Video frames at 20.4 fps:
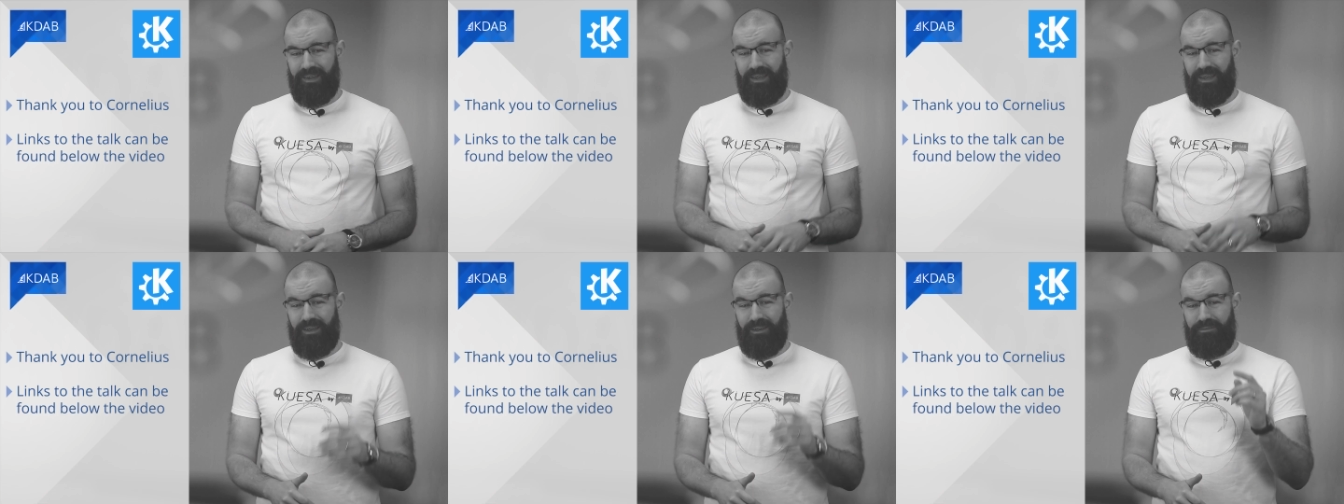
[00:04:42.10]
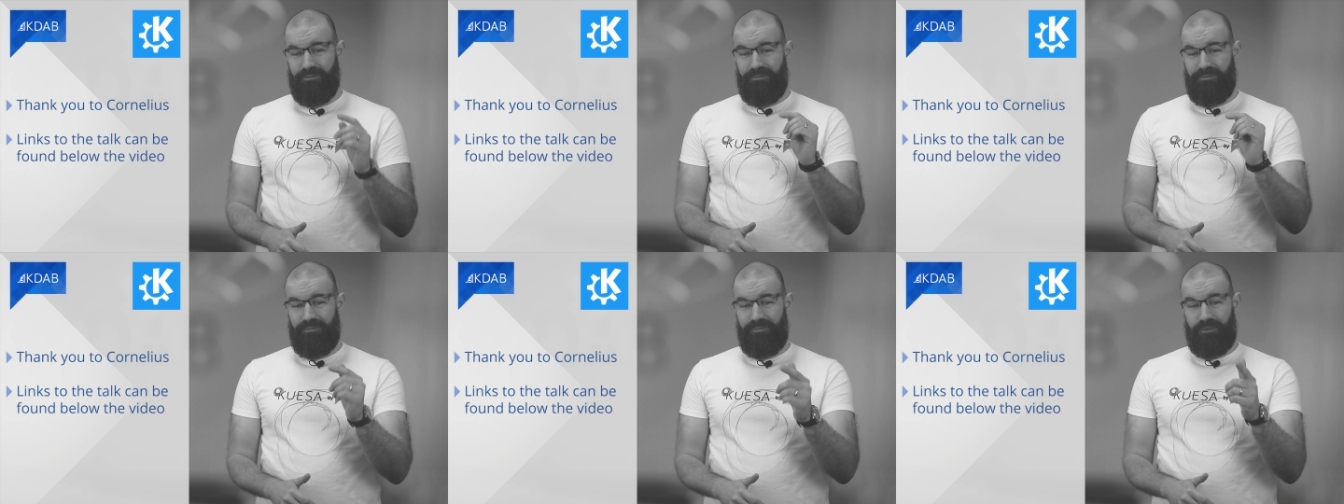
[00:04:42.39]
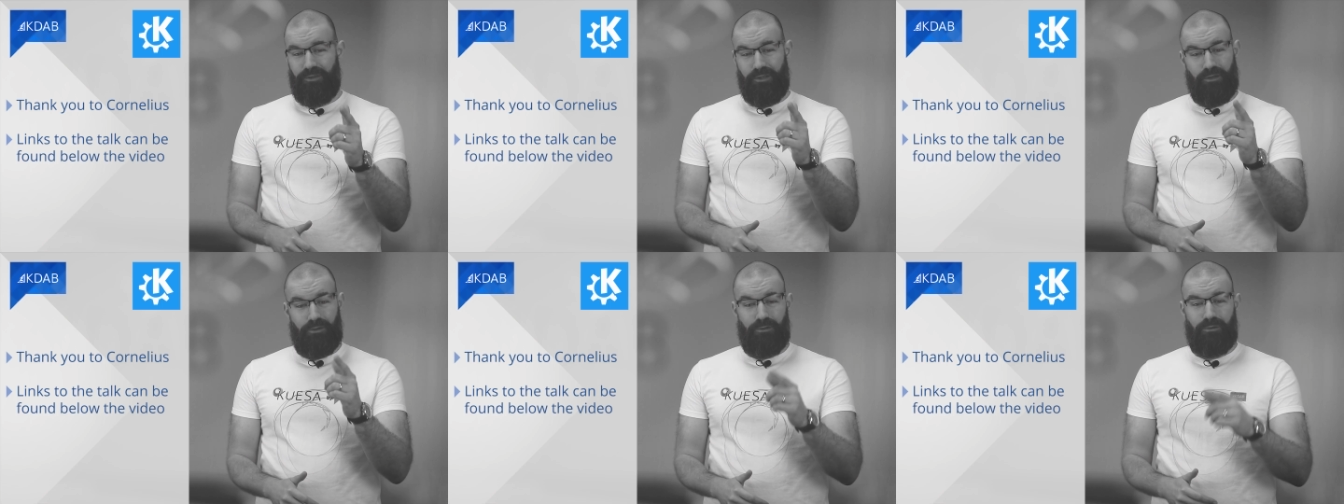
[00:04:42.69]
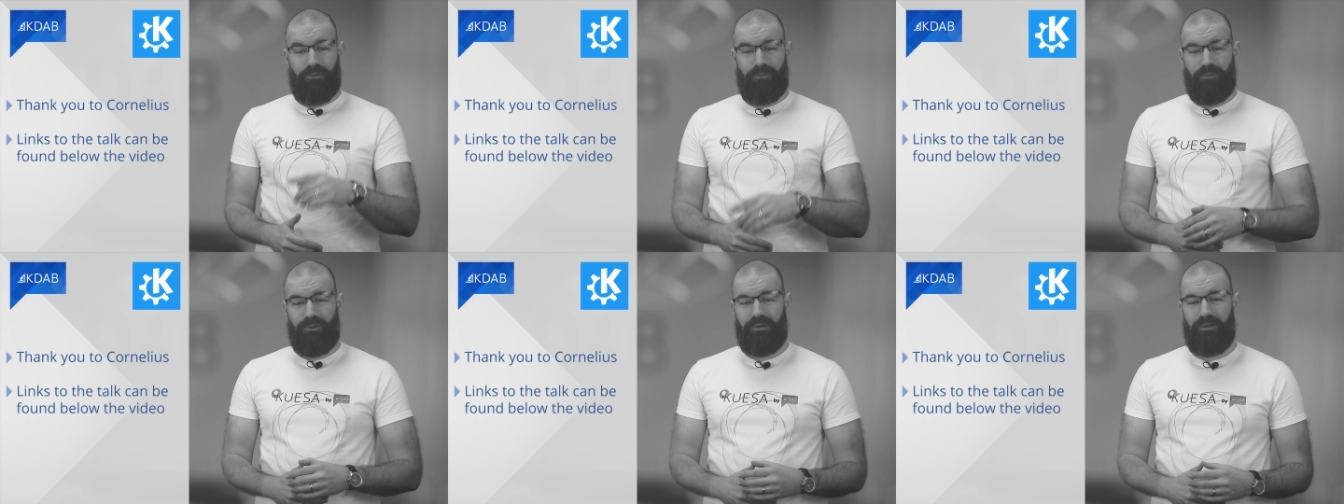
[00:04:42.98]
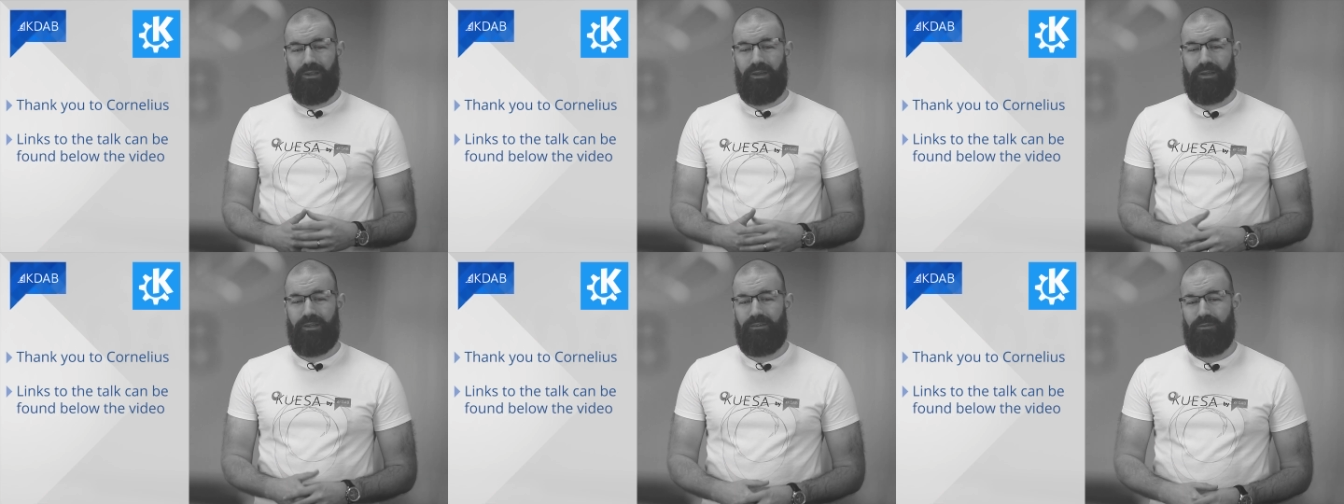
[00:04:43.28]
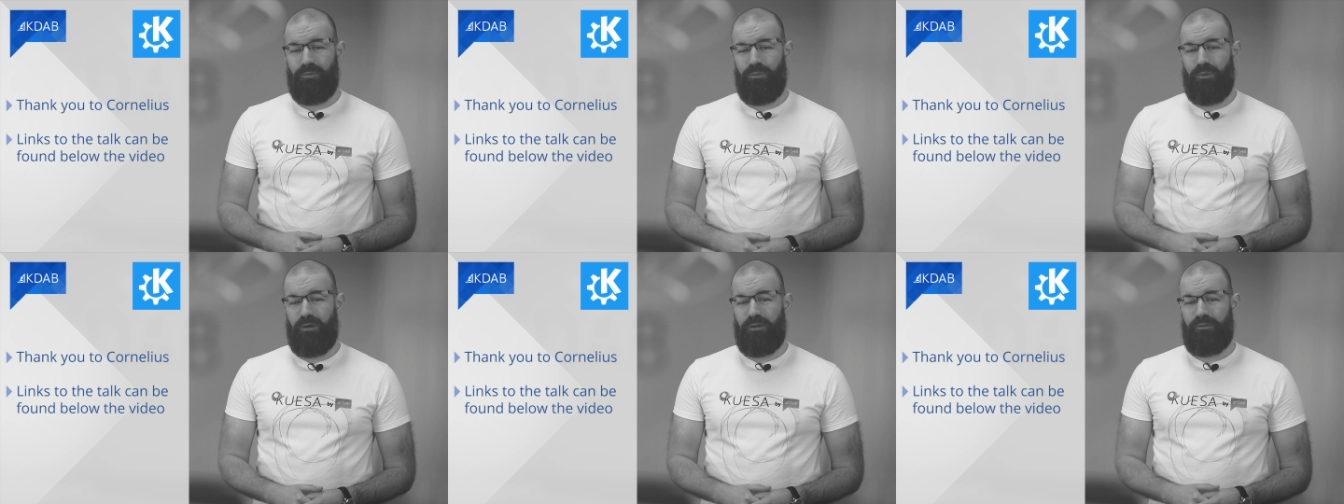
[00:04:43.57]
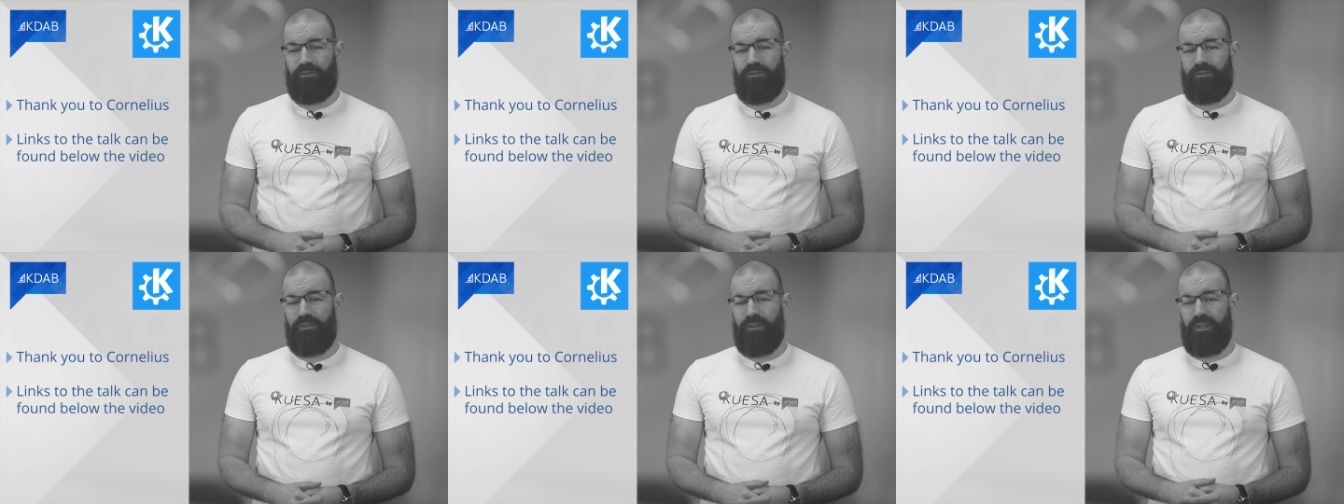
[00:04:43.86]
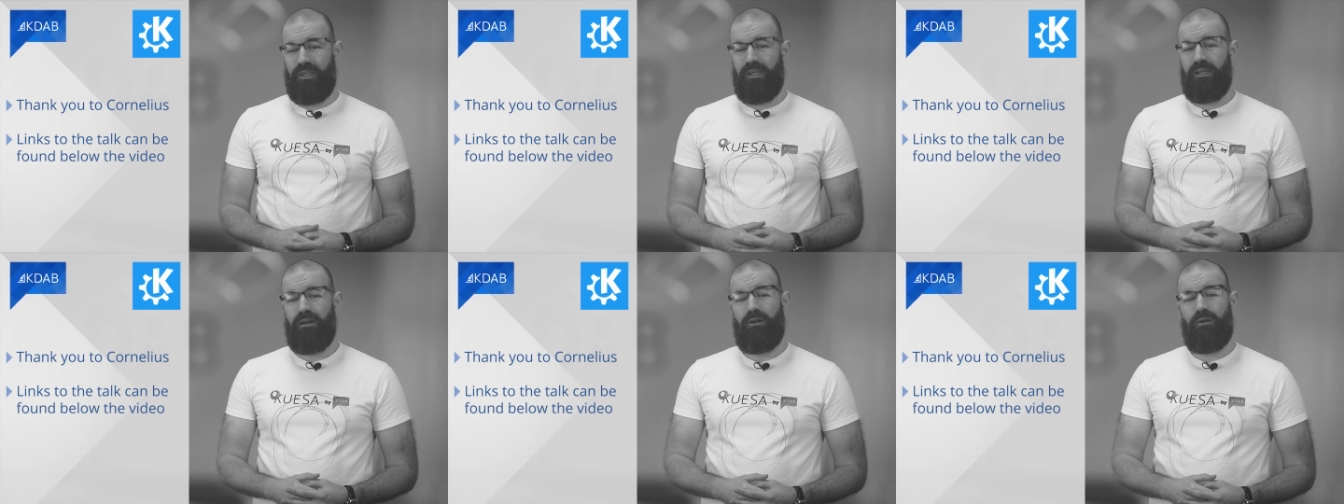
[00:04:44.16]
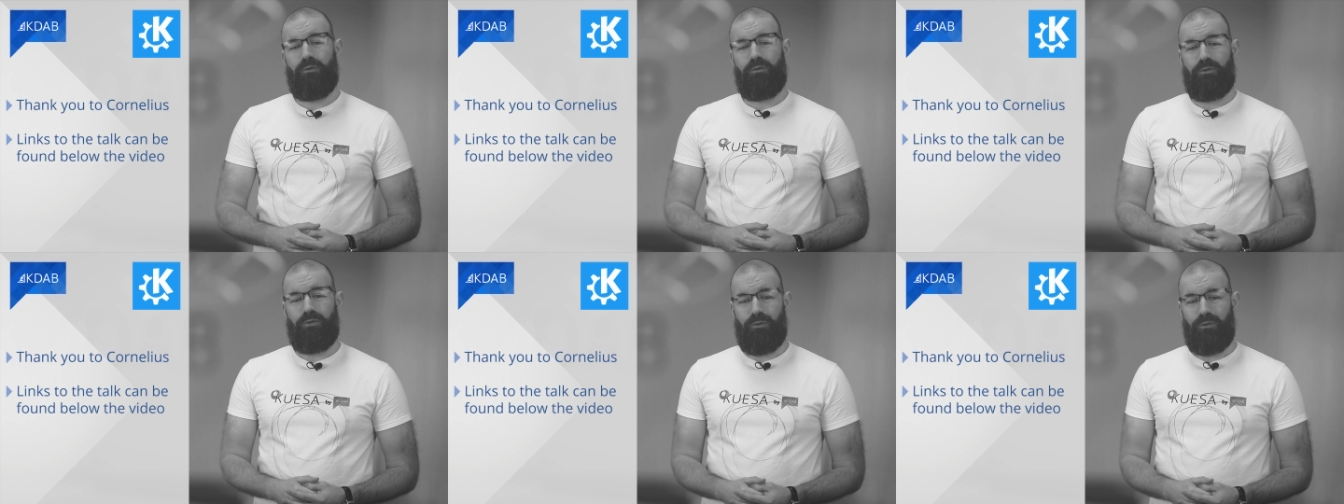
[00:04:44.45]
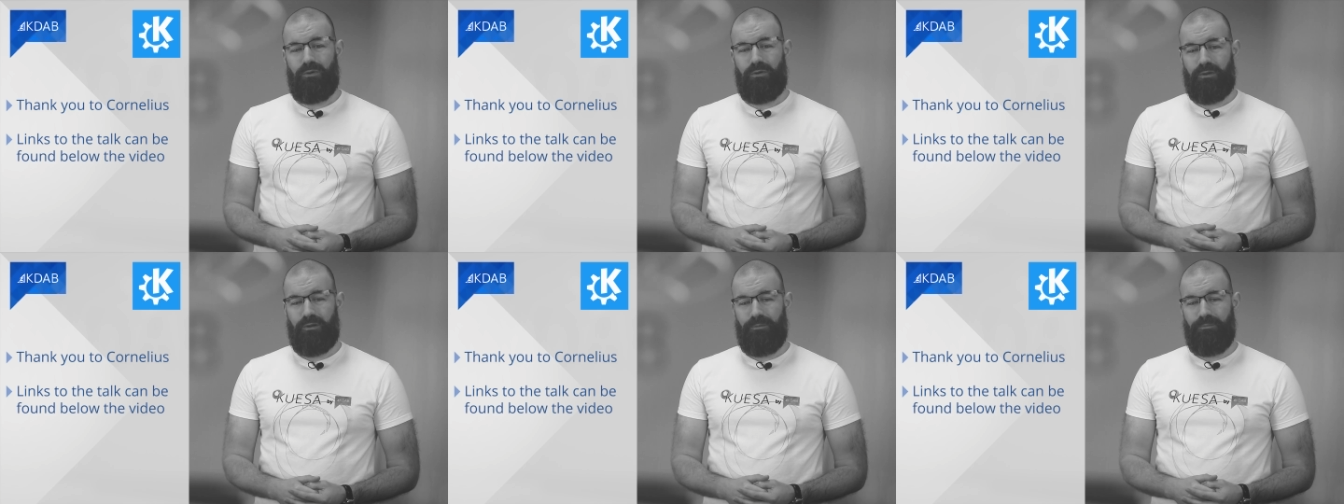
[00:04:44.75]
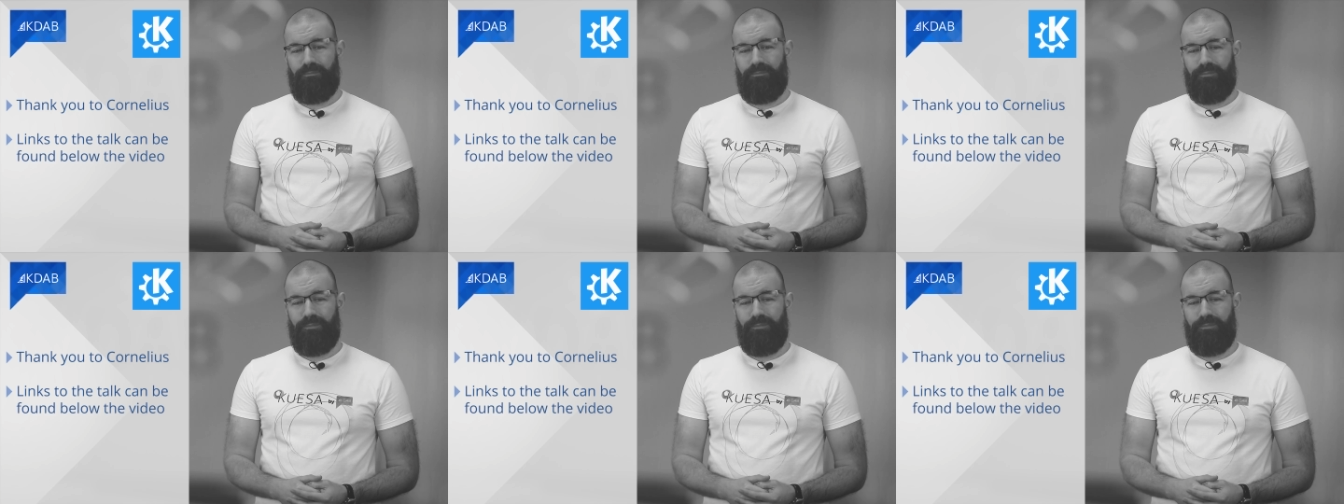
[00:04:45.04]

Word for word: If you would like to watch the whole talk,